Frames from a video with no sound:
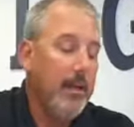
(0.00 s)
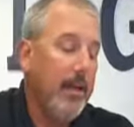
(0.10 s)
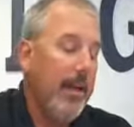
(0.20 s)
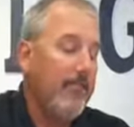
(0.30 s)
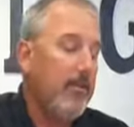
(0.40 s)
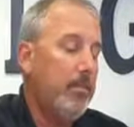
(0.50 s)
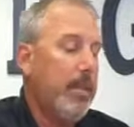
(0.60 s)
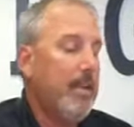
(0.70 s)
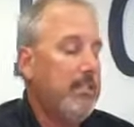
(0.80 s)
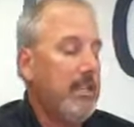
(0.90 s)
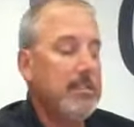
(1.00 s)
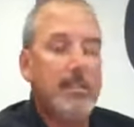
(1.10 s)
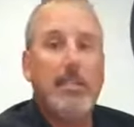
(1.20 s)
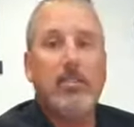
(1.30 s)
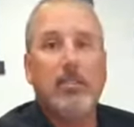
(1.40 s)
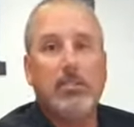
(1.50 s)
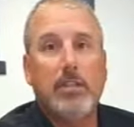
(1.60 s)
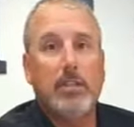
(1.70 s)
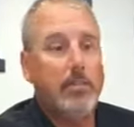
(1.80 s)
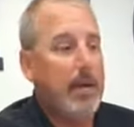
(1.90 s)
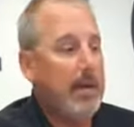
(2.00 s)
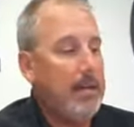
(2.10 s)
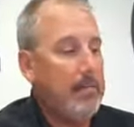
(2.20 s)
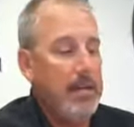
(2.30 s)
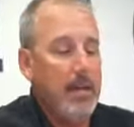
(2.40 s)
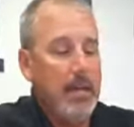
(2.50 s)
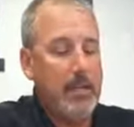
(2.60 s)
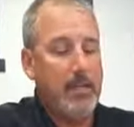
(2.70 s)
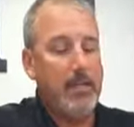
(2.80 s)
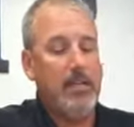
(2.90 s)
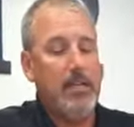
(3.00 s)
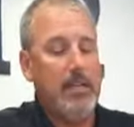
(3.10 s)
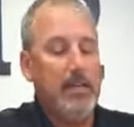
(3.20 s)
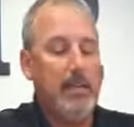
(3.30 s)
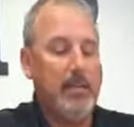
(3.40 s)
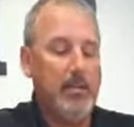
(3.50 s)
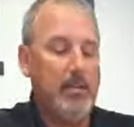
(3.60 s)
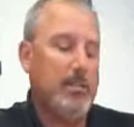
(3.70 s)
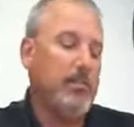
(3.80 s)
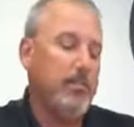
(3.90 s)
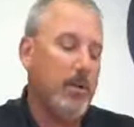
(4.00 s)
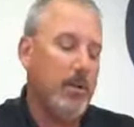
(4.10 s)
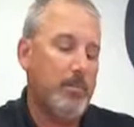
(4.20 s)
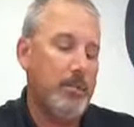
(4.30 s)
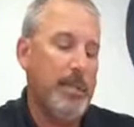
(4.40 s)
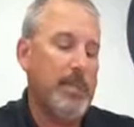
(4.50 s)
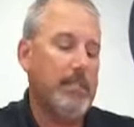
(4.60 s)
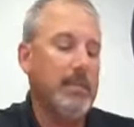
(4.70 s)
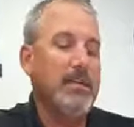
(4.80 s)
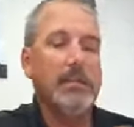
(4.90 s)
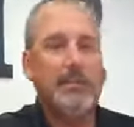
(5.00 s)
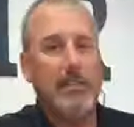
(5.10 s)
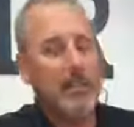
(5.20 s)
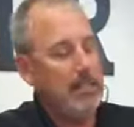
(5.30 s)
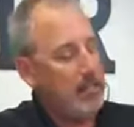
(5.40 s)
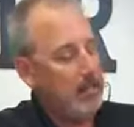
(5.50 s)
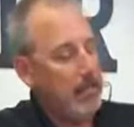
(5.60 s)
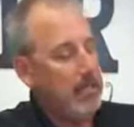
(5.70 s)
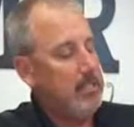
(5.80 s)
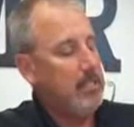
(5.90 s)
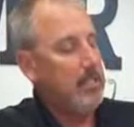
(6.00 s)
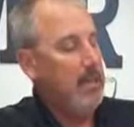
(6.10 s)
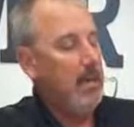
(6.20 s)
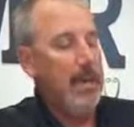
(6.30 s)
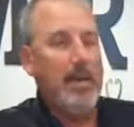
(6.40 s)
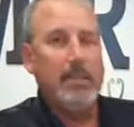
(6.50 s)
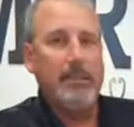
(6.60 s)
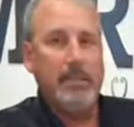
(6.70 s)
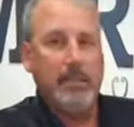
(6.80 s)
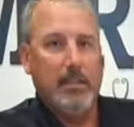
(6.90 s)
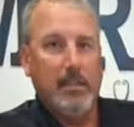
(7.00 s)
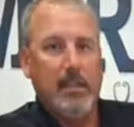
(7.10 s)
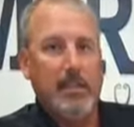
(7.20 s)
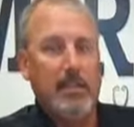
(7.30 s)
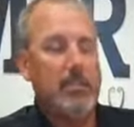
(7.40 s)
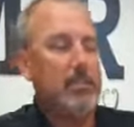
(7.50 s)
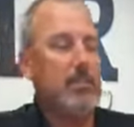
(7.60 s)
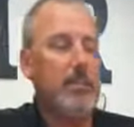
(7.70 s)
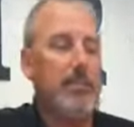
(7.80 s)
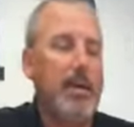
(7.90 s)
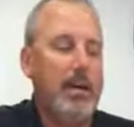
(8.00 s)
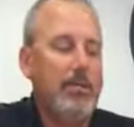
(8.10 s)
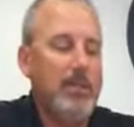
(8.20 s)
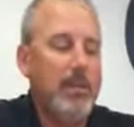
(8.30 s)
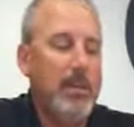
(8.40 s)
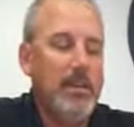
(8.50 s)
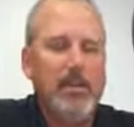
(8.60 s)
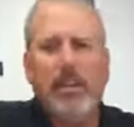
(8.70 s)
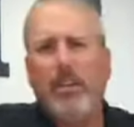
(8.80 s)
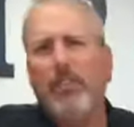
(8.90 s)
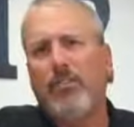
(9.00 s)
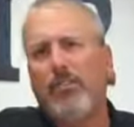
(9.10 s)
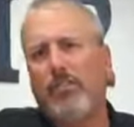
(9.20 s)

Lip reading: Every page has initials on the bottom, including the most important page, the signature page, has initials on the bottom as well, and we always